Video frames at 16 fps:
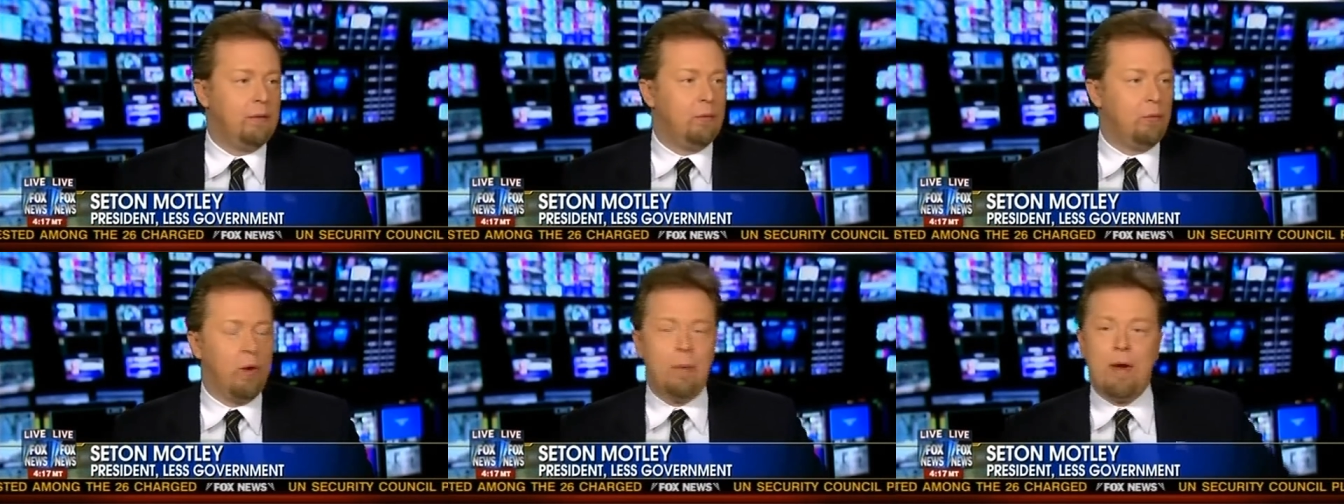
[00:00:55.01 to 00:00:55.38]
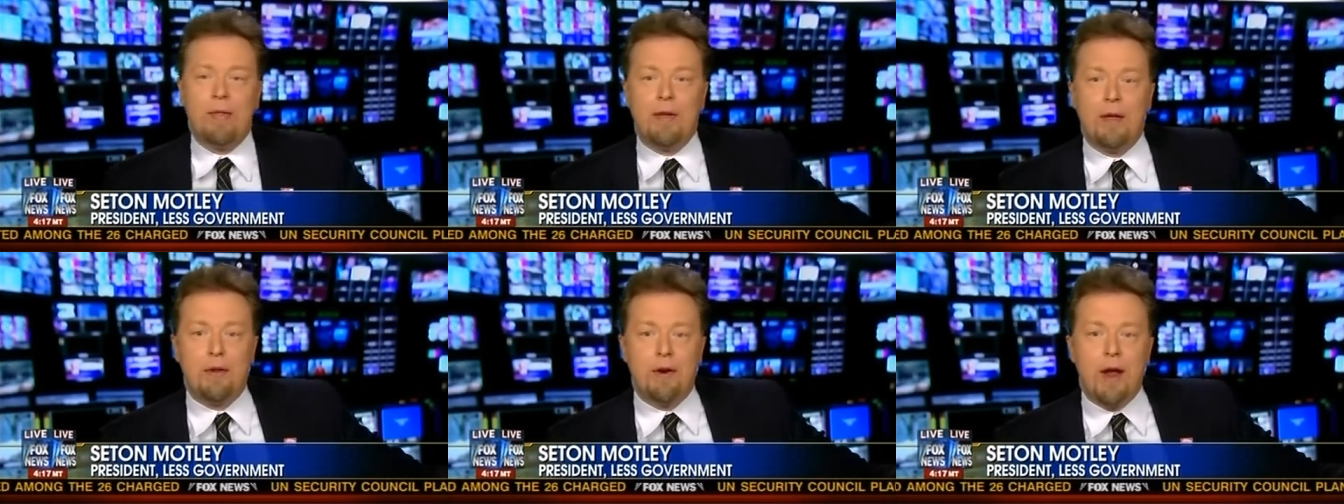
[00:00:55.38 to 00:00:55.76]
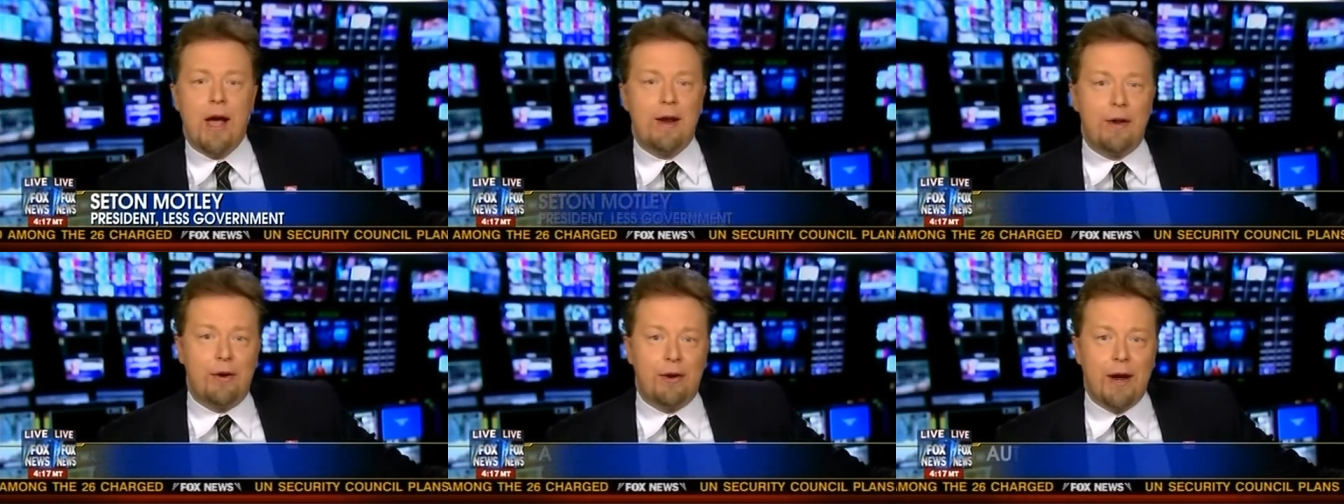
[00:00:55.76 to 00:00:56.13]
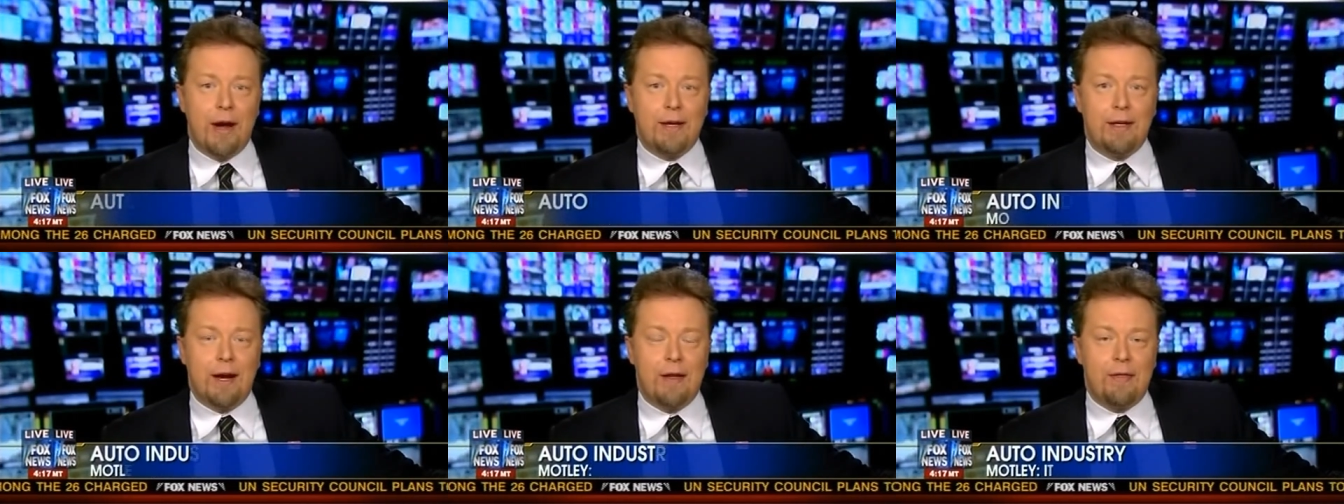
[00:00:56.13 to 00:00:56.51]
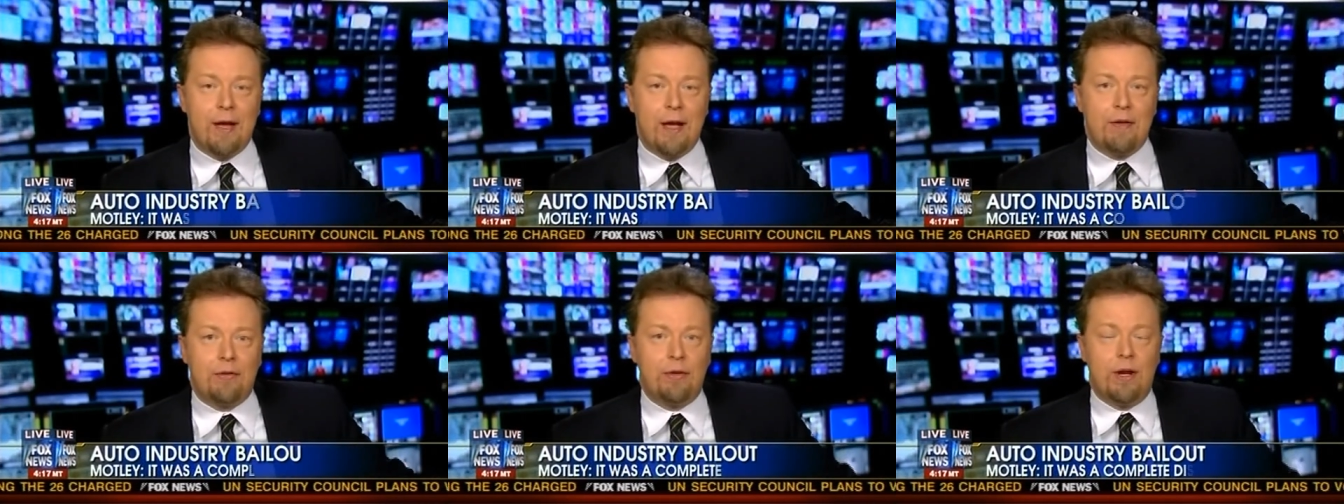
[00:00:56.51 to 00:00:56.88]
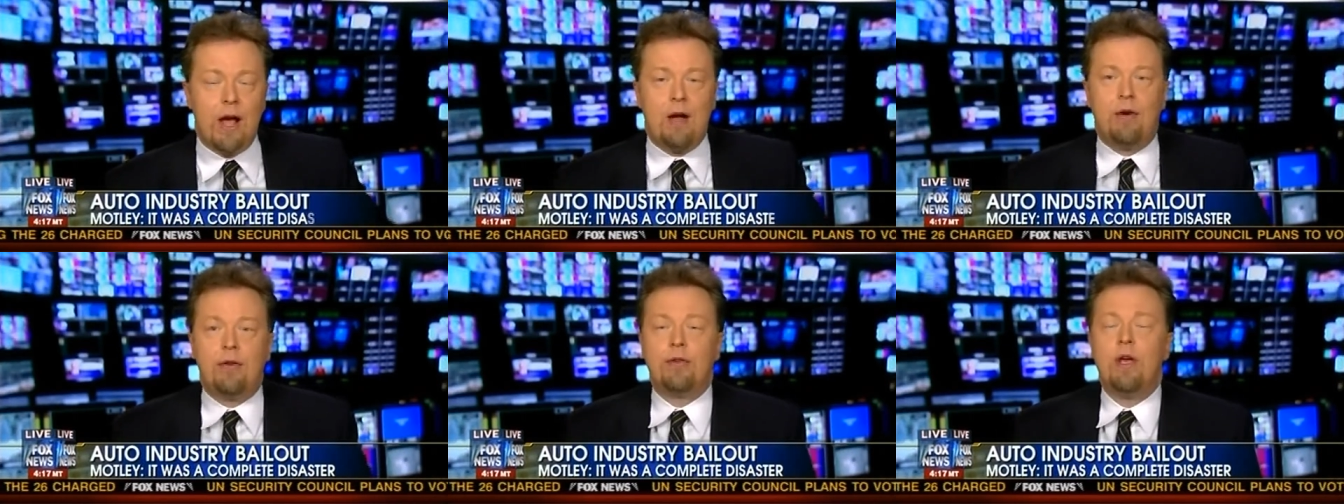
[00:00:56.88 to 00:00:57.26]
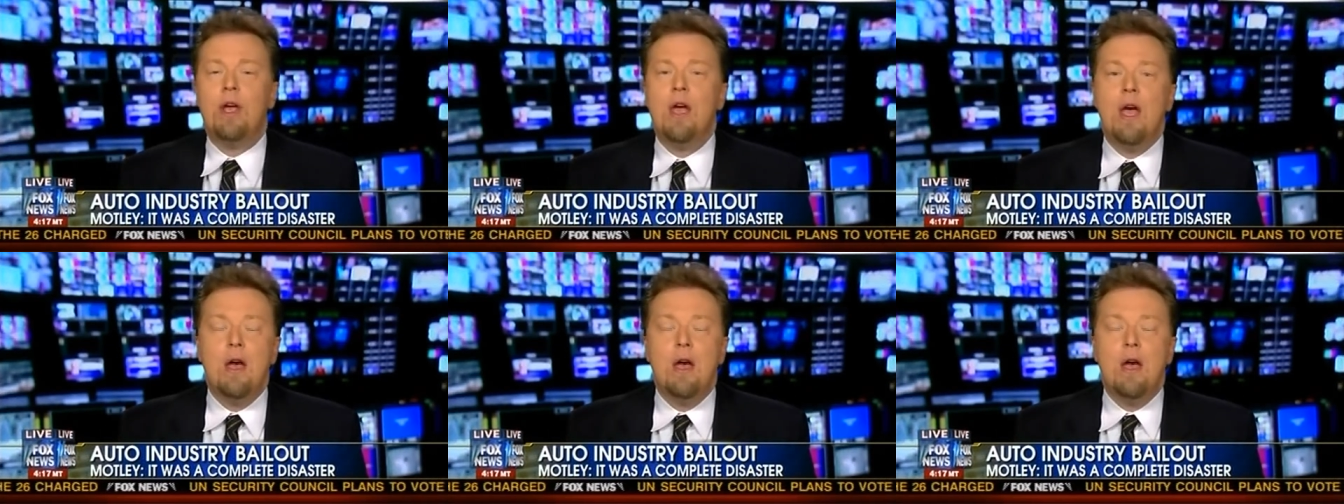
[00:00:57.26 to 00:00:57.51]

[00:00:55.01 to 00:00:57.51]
what about the other nine hundred ninety nine thousand dollars?